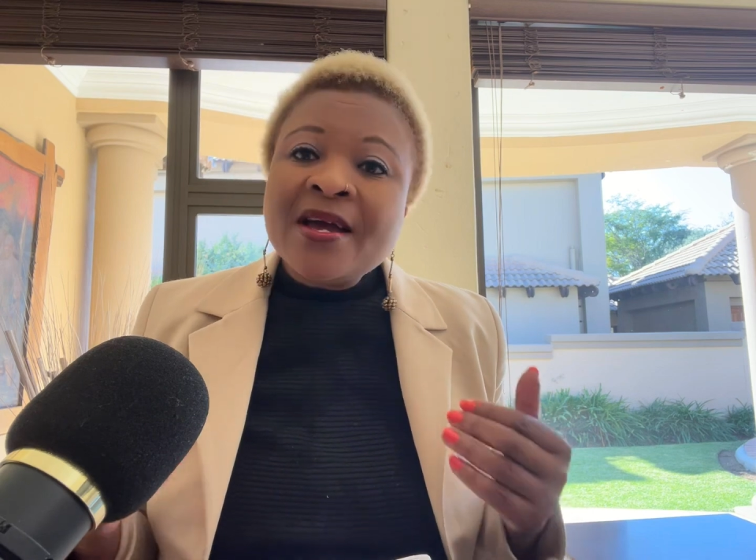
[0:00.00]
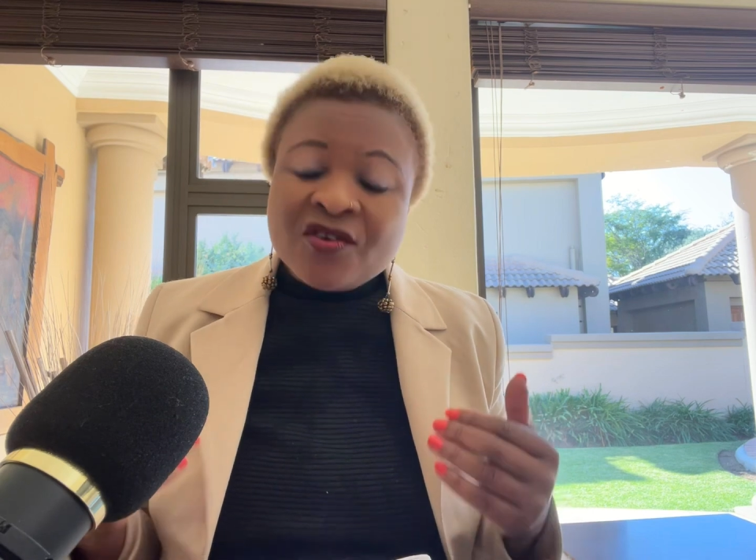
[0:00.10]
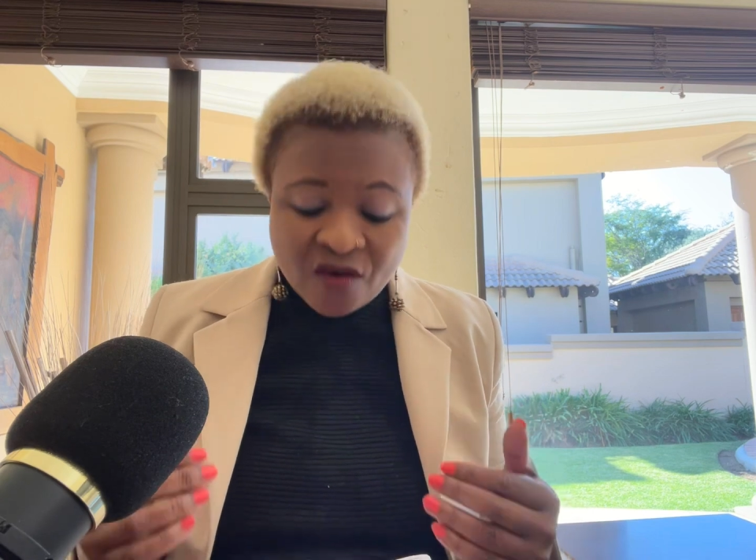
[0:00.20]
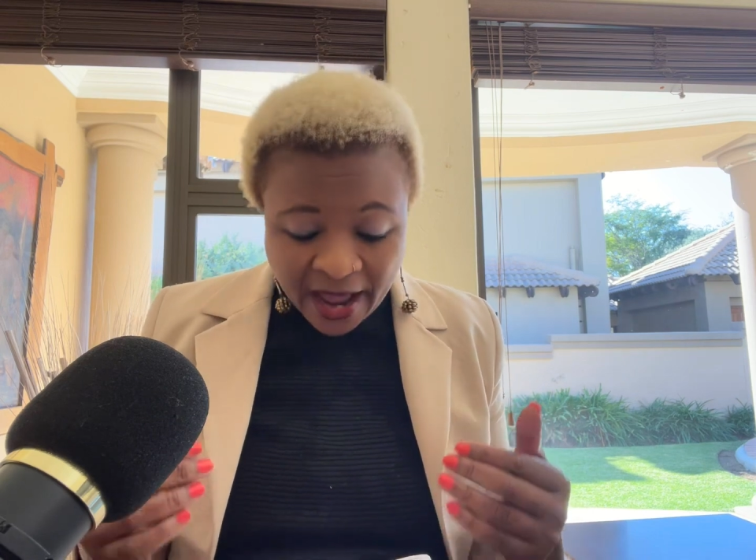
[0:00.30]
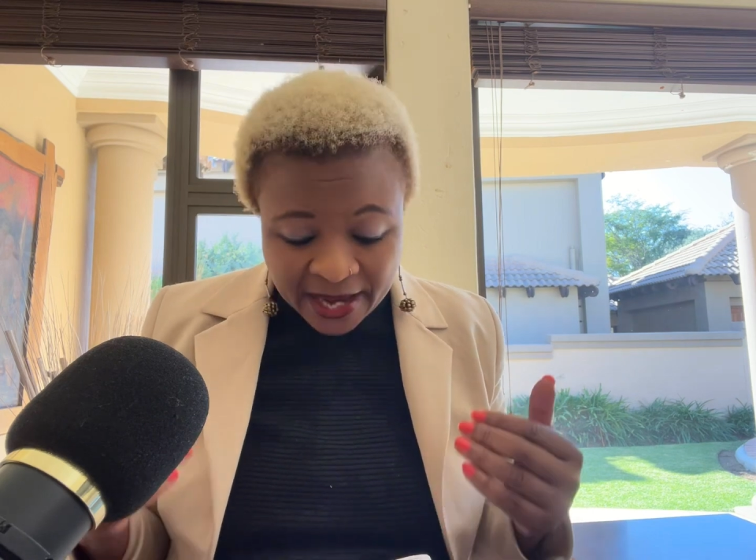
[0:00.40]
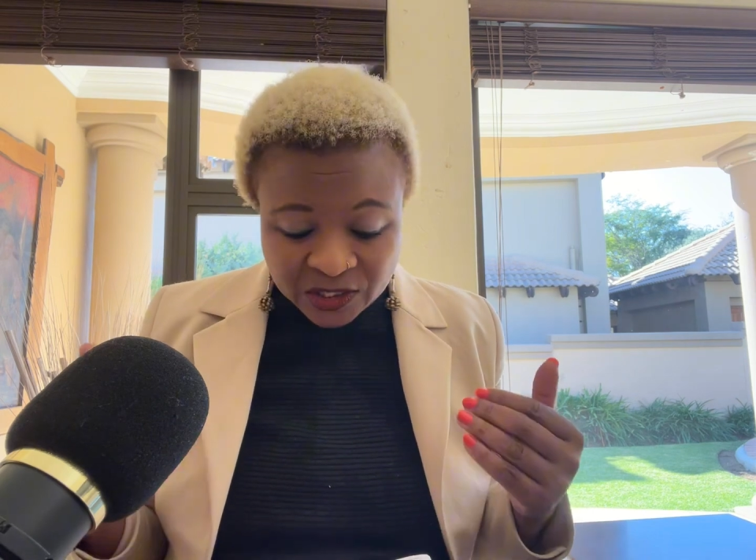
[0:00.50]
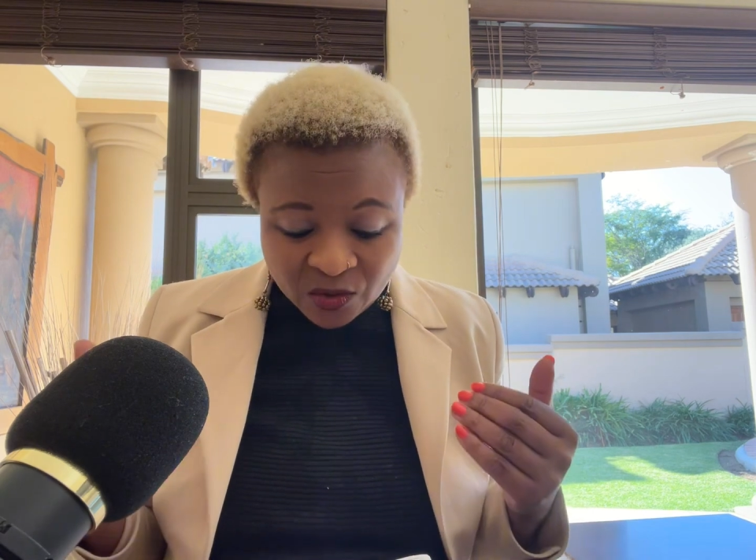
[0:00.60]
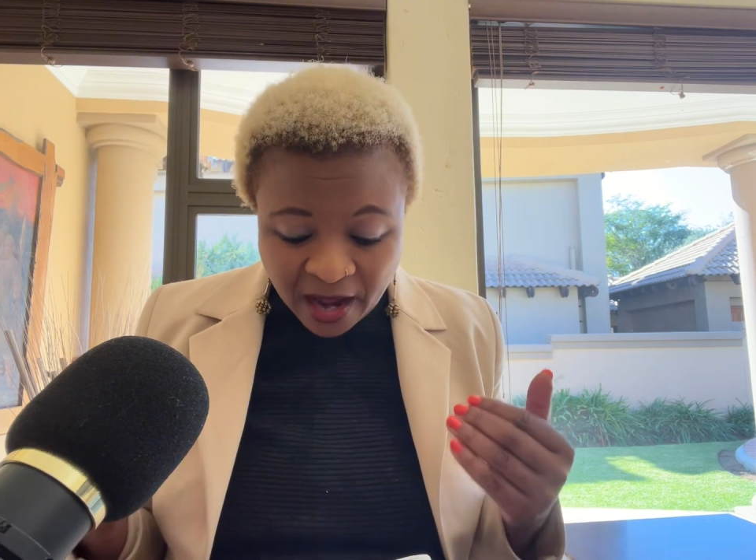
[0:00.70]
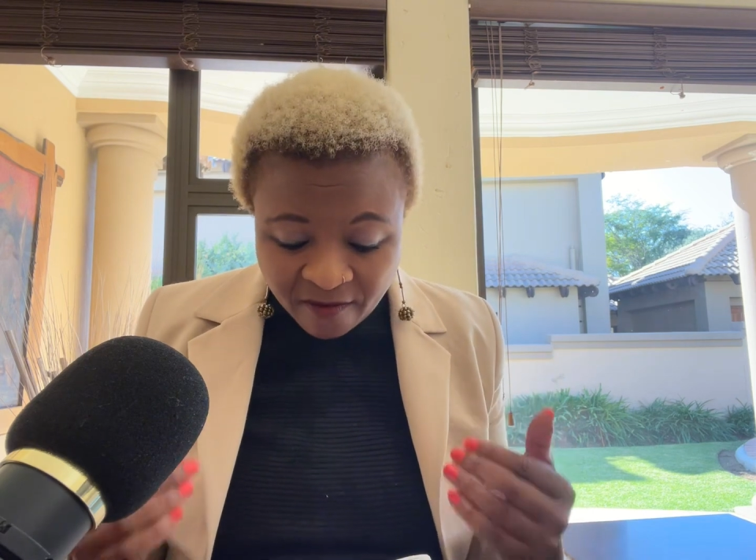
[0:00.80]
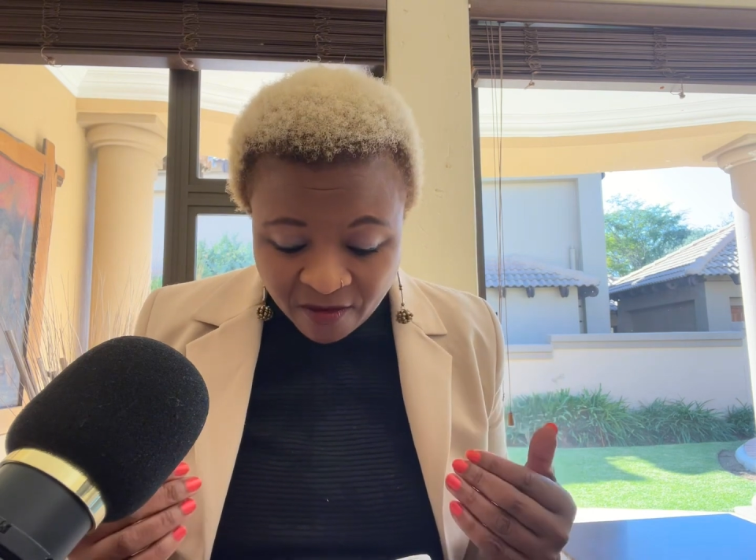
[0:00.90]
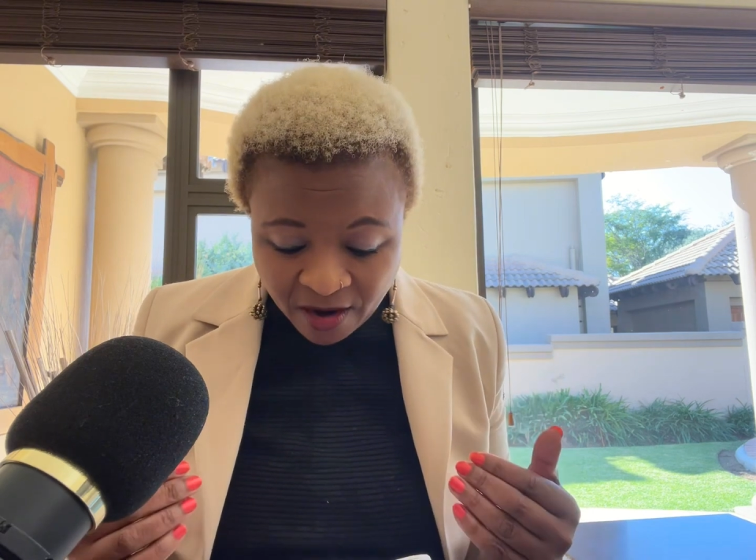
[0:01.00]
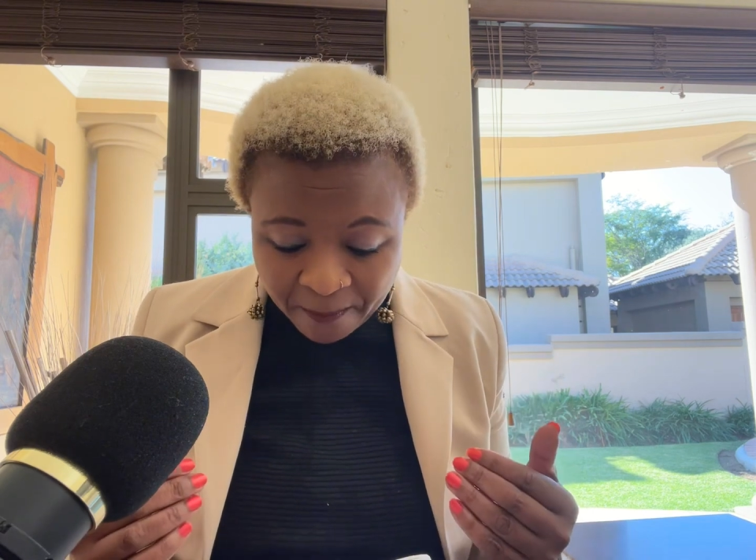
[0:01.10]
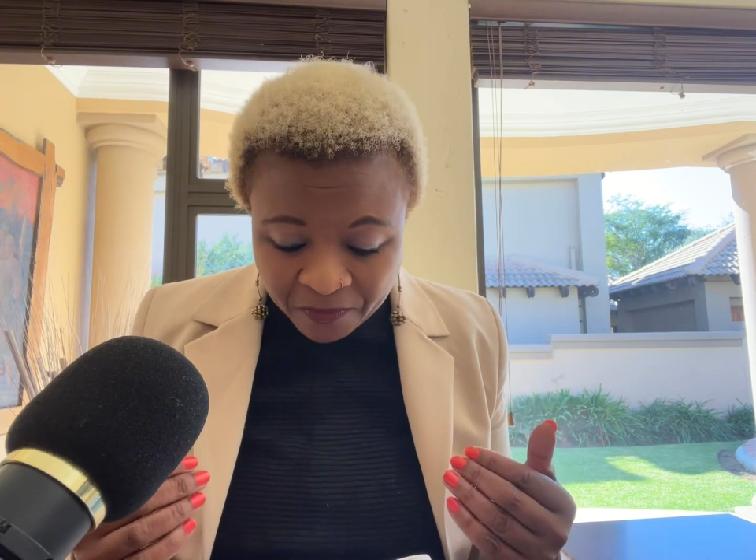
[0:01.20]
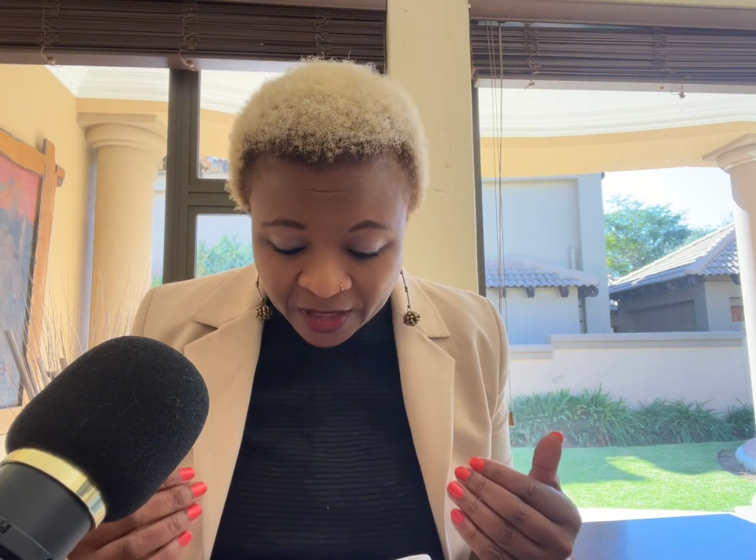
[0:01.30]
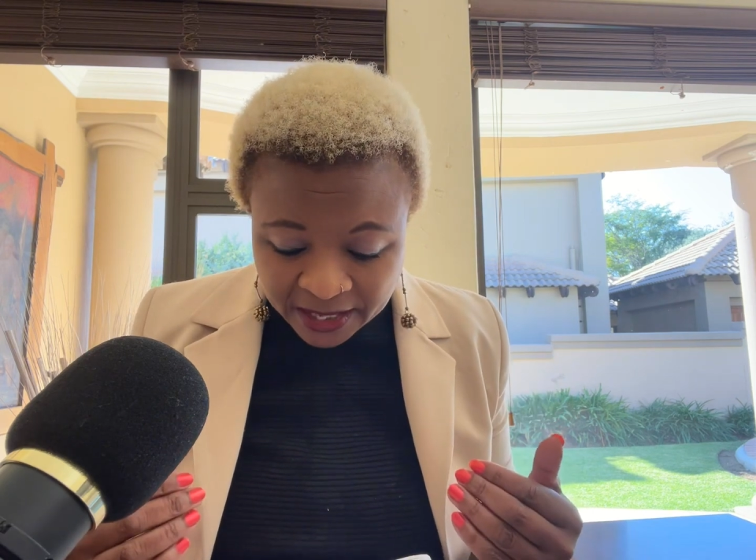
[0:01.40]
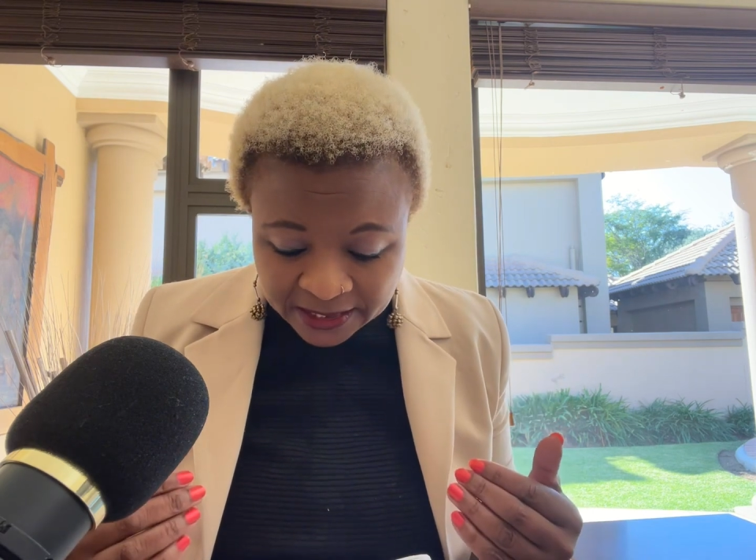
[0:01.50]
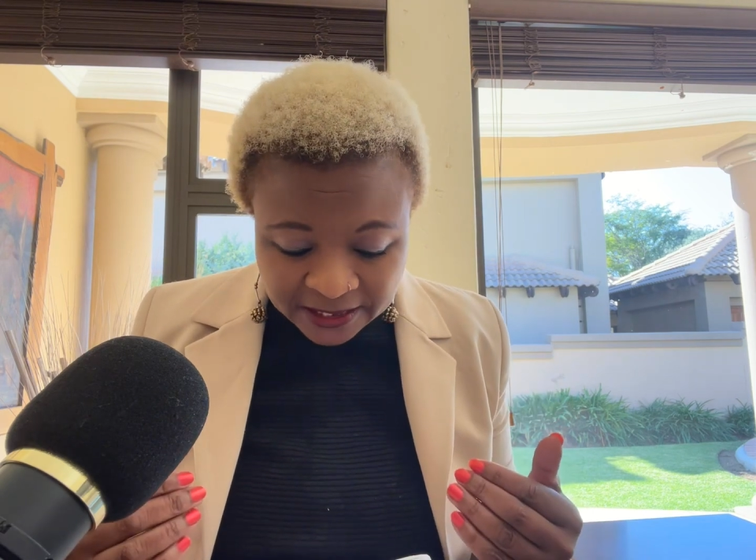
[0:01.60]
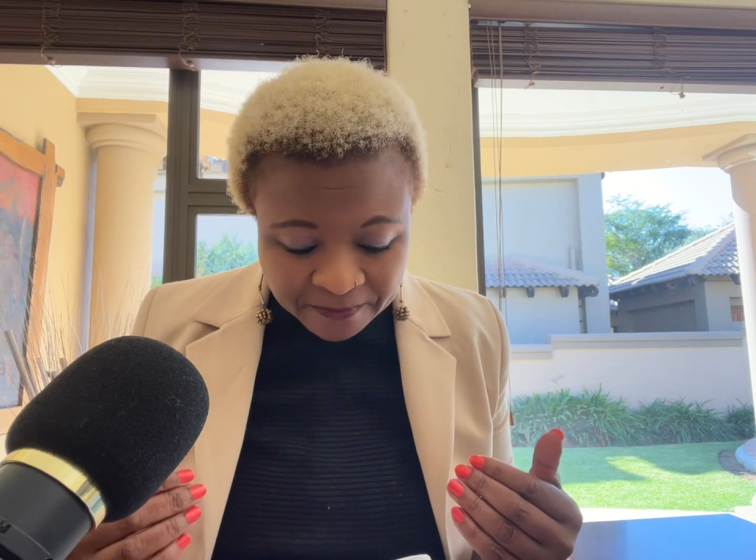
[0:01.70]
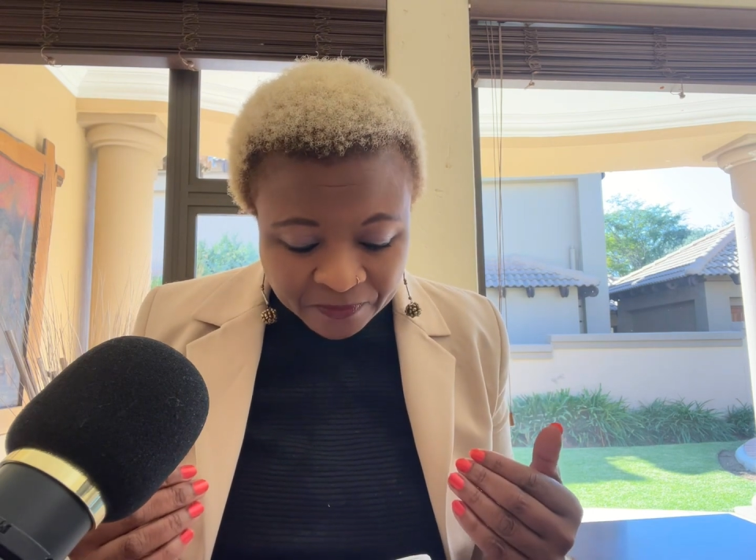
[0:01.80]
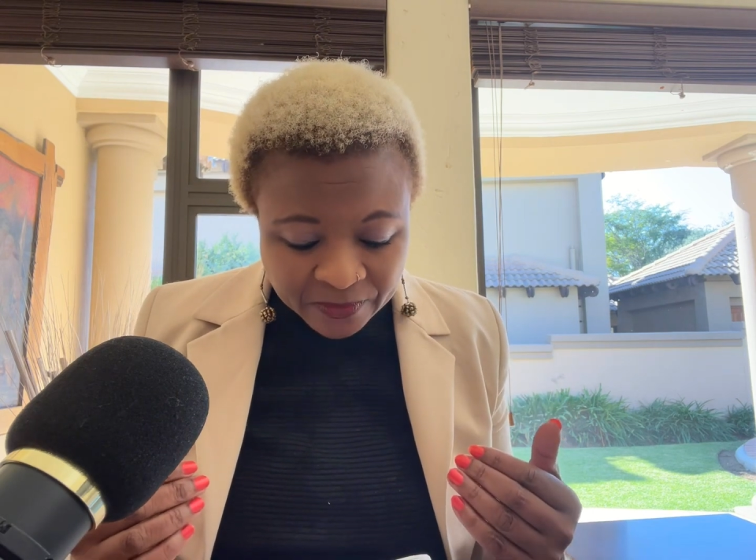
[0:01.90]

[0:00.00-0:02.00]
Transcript: trying to cover up things,